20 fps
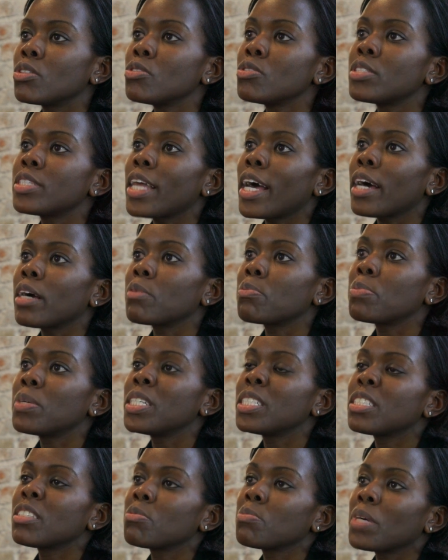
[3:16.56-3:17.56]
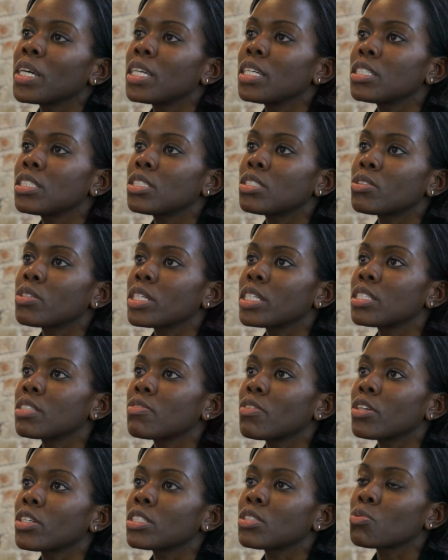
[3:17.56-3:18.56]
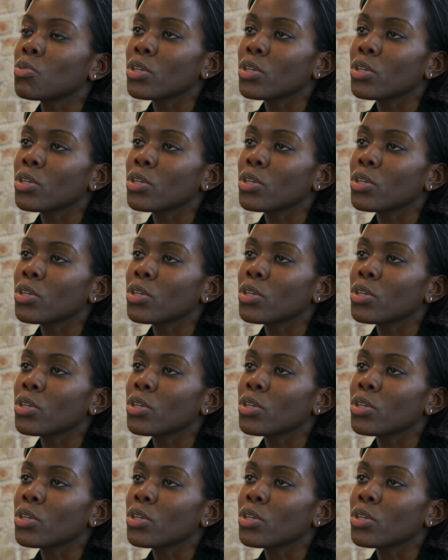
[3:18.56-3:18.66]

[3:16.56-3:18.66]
use that piece of my history as far as